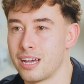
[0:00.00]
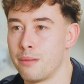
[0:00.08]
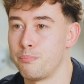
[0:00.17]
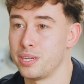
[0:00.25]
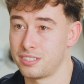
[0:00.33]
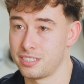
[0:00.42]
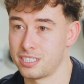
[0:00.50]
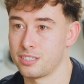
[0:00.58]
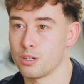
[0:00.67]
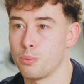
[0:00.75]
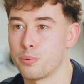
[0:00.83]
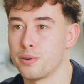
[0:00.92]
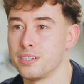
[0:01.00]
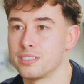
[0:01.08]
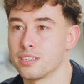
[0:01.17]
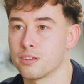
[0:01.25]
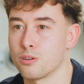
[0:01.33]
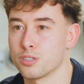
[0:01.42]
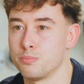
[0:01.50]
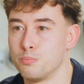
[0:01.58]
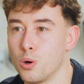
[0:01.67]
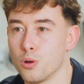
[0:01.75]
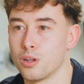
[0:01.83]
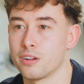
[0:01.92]
and businesses operating across
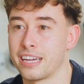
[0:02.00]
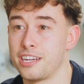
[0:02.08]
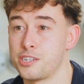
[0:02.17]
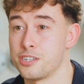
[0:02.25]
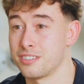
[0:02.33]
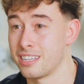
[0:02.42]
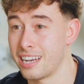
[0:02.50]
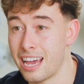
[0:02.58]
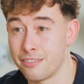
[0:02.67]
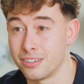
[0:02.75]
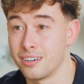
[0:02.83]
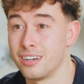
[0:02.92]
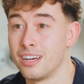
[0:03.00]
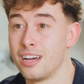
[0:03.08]
more locations than ever,